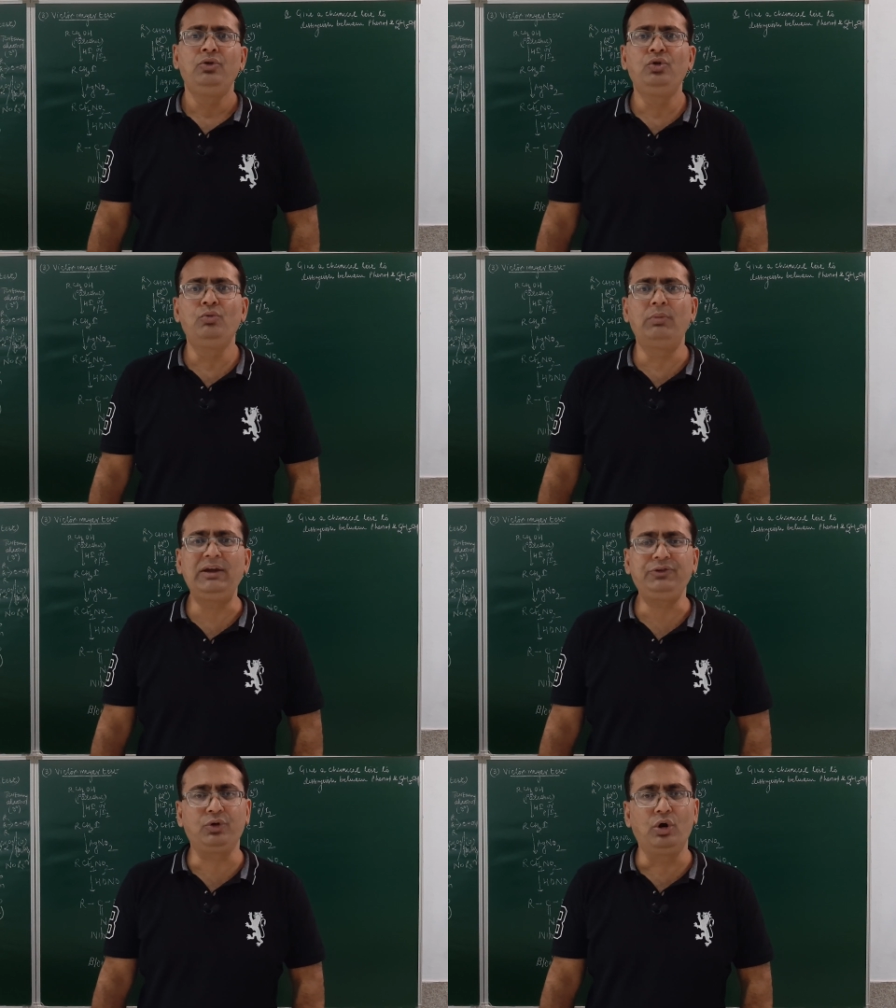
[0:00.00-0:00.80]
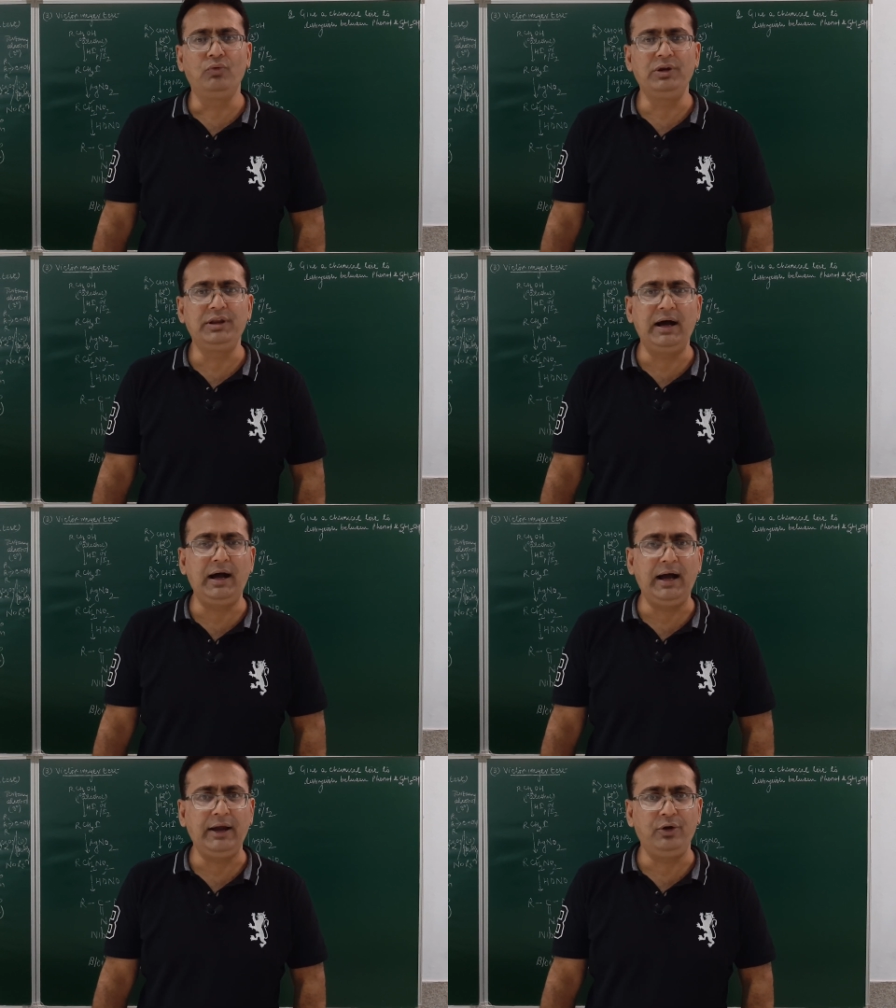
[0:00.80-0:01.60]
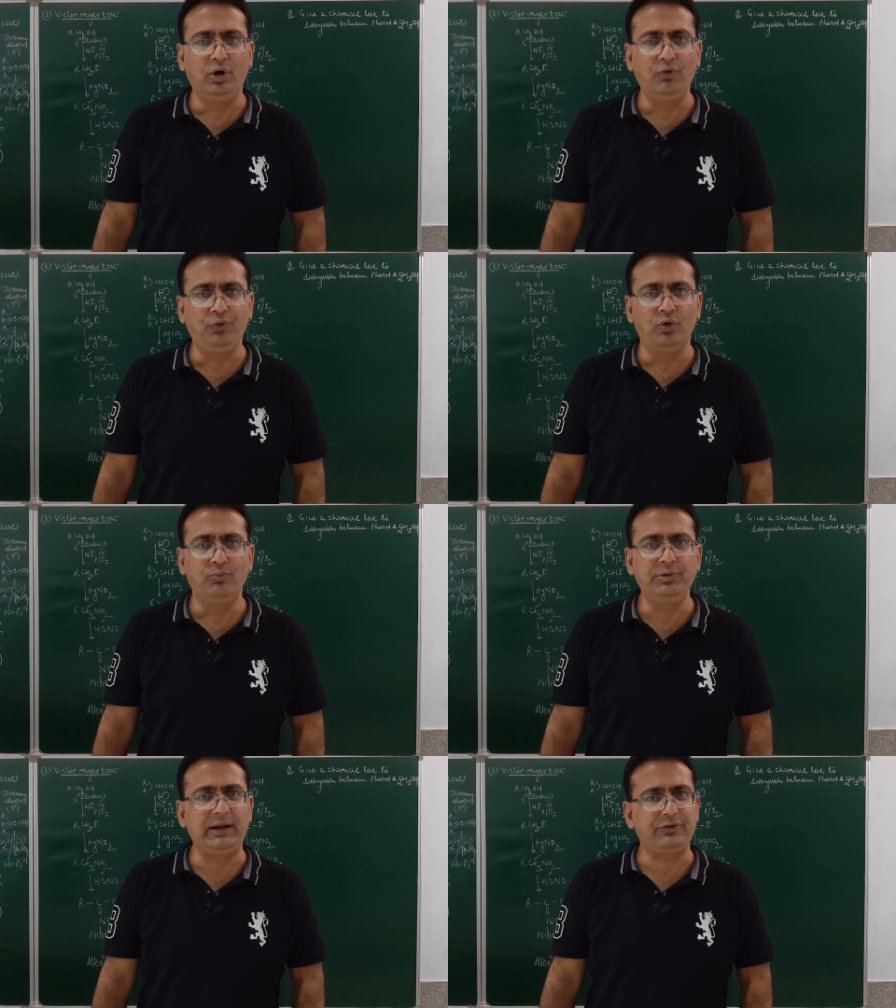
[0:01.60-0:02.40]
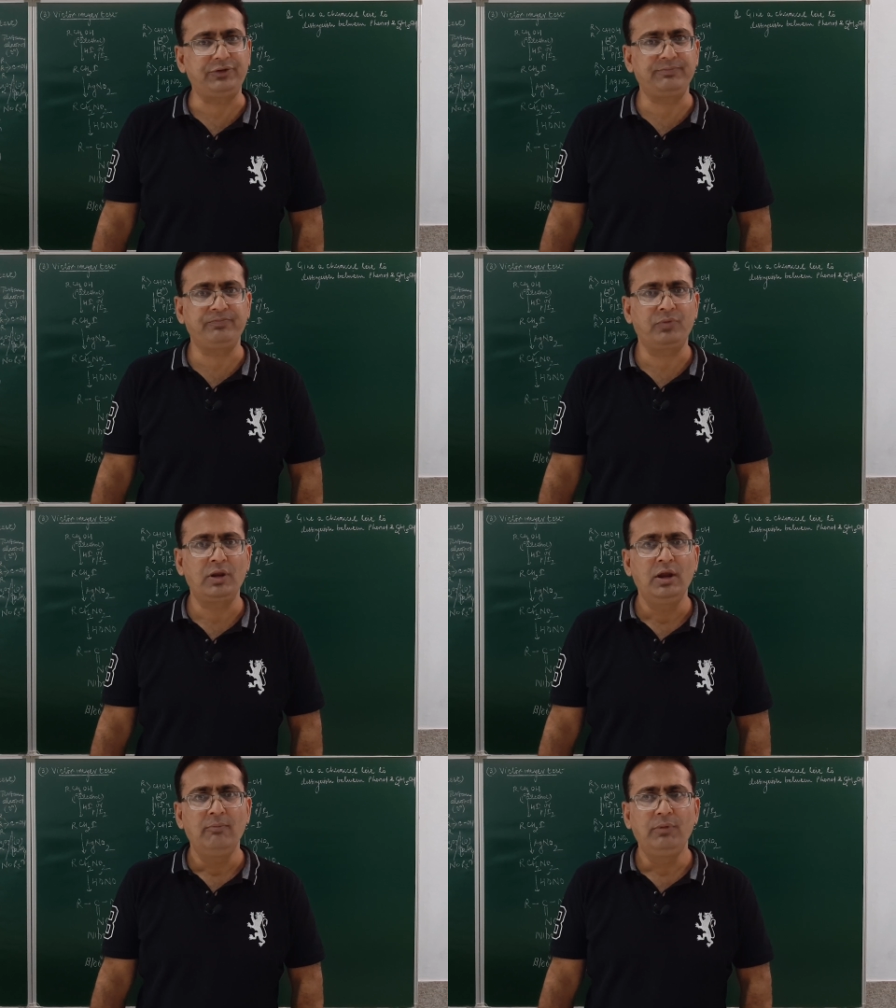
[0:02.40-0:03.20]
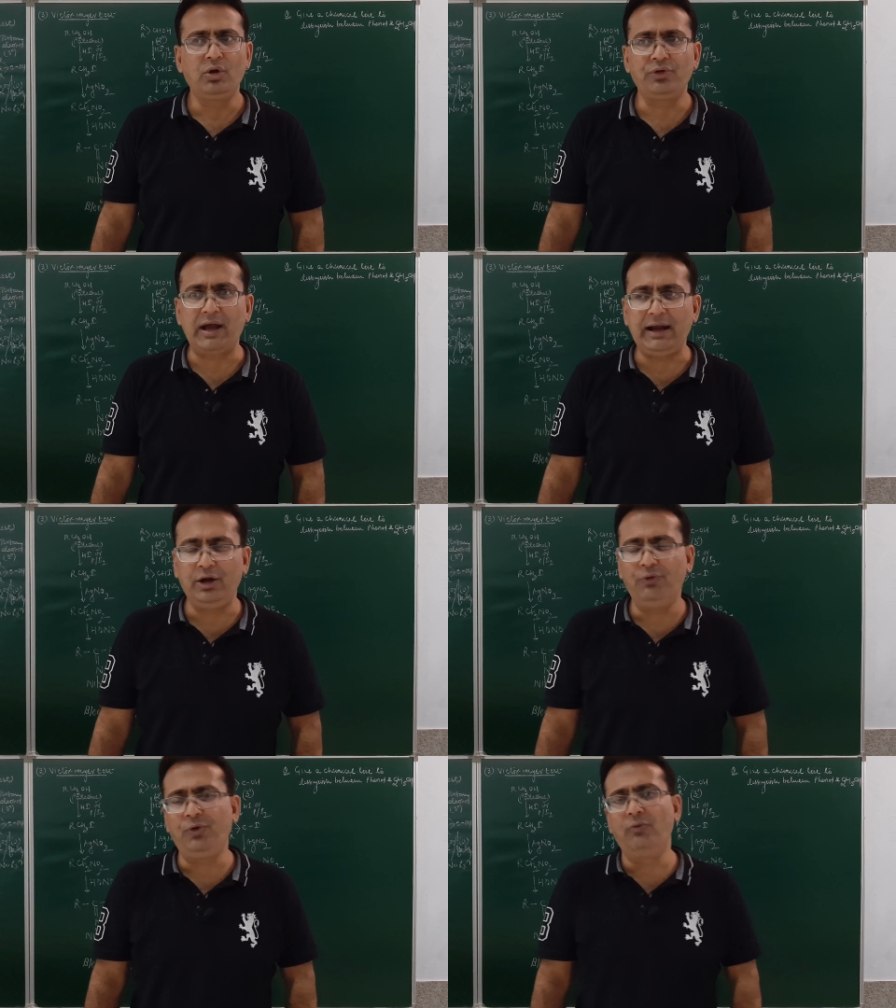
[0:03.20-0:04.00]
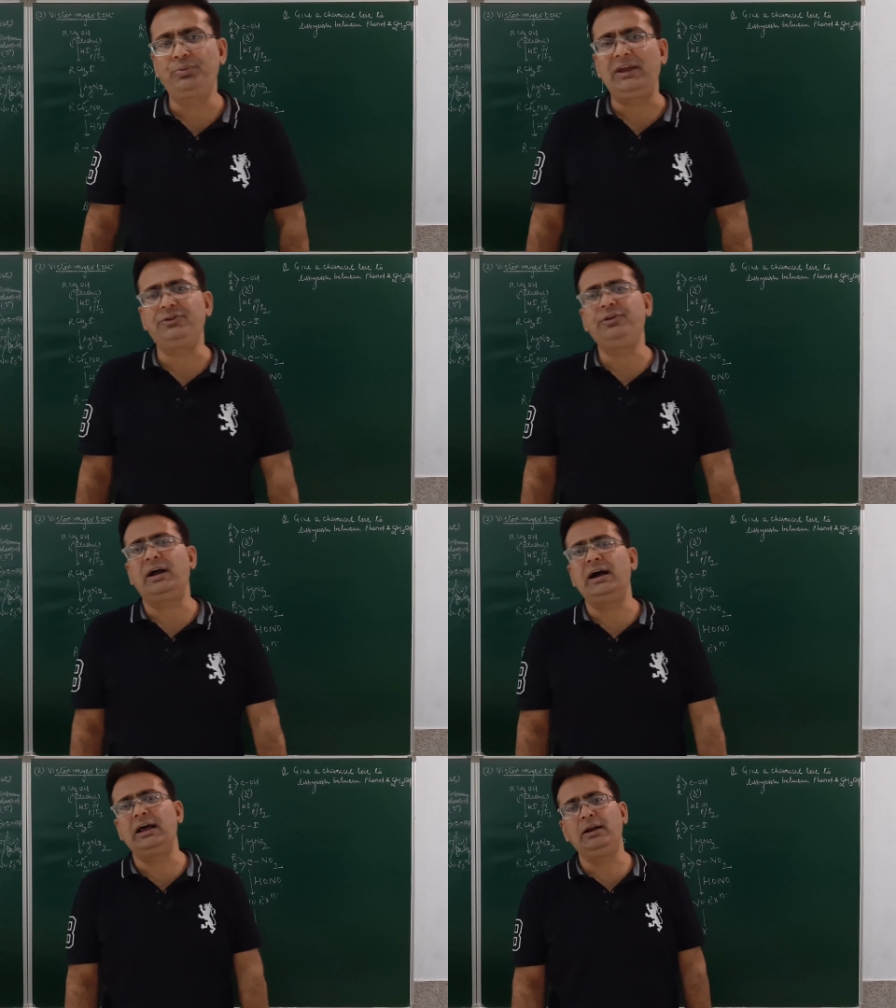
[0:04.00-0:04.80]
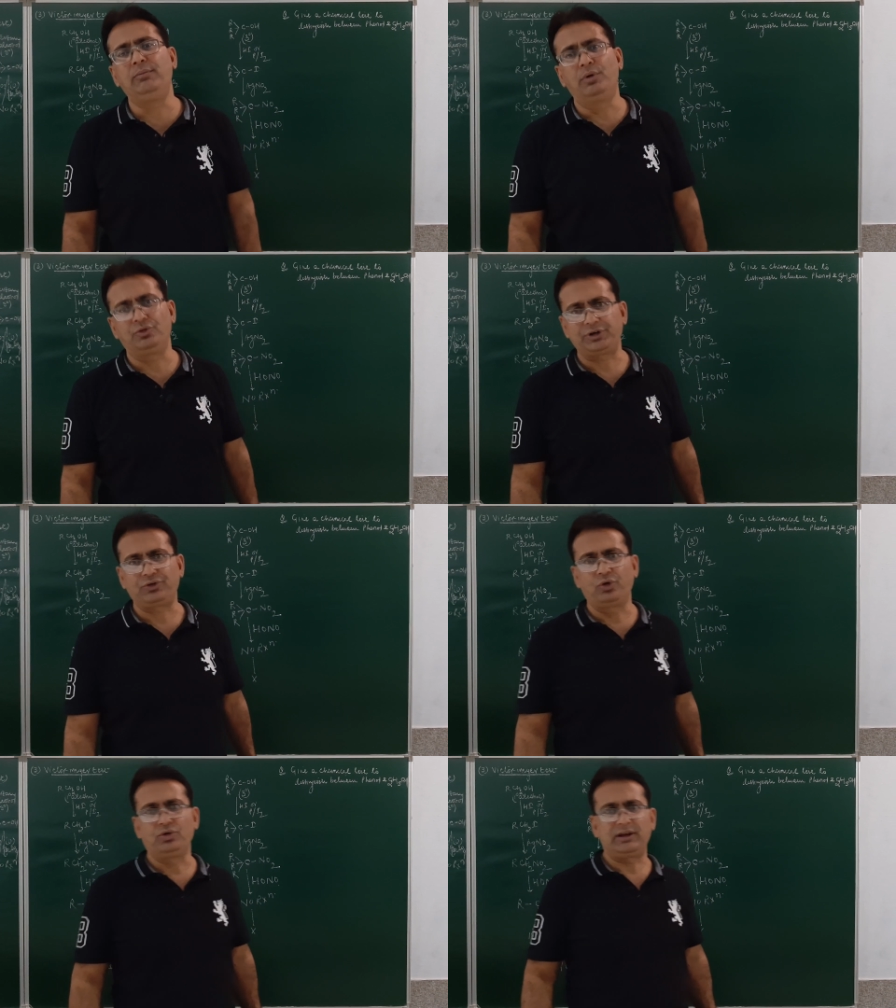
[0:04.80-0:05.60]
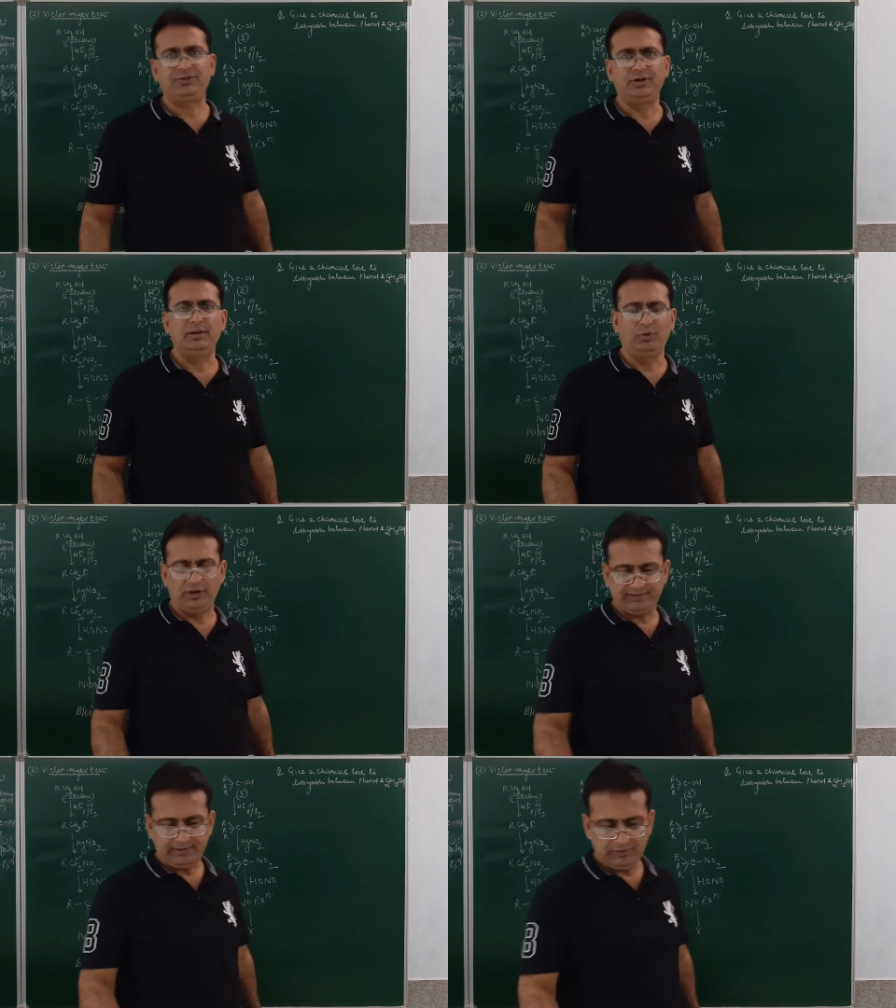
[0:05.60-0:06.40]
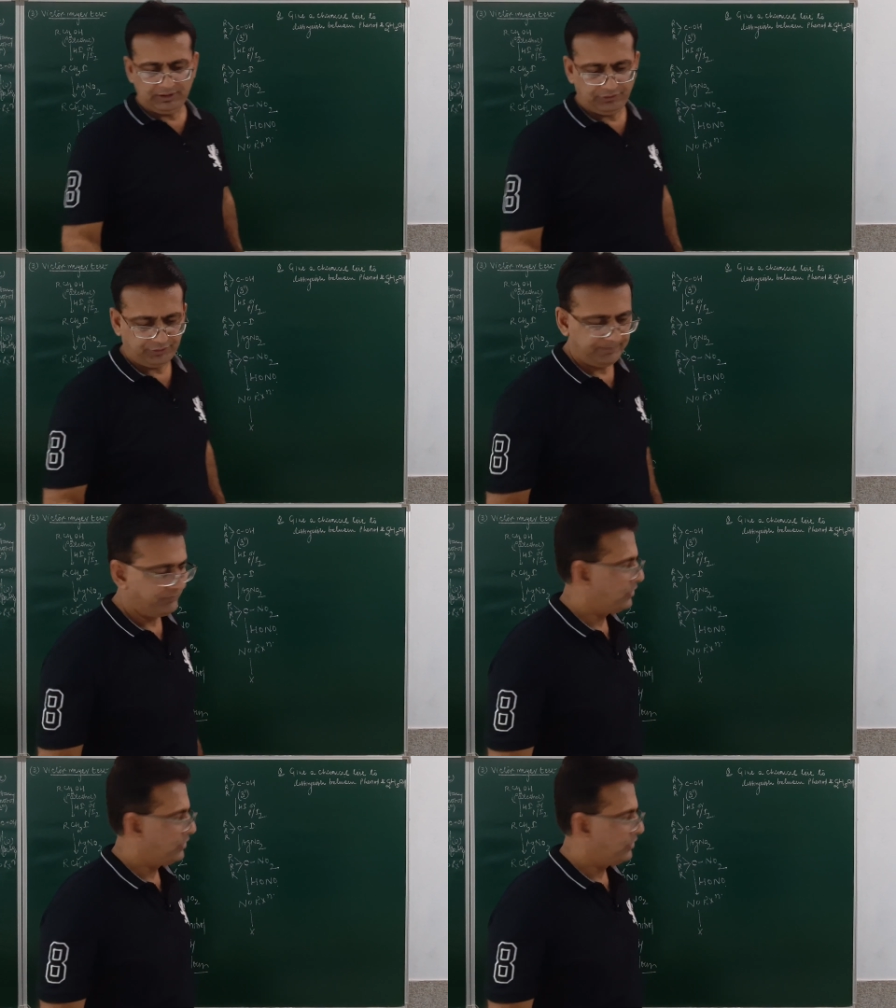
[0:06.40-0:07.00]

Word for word: you must go with the iodoform test because iodoform test is almost a sure test in the board examination.